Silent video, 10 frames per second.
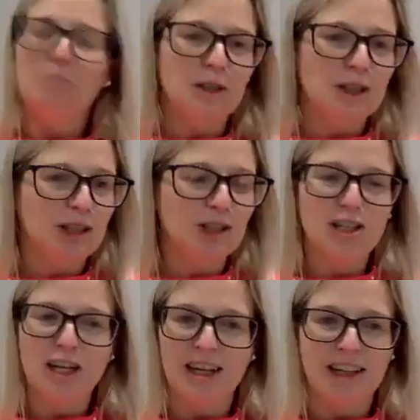but there's
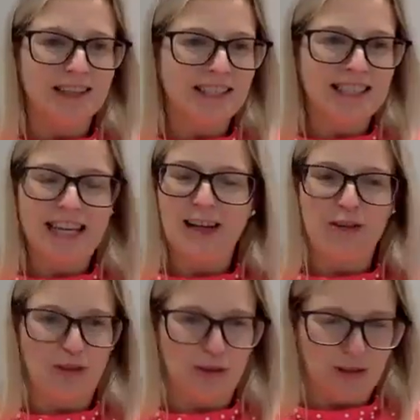not a
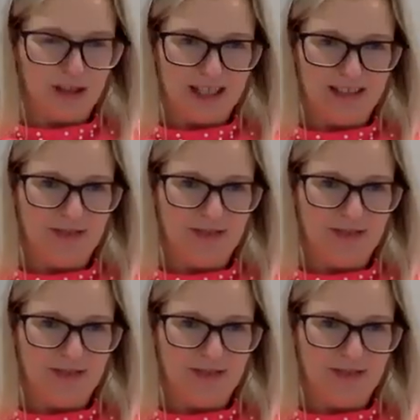second thought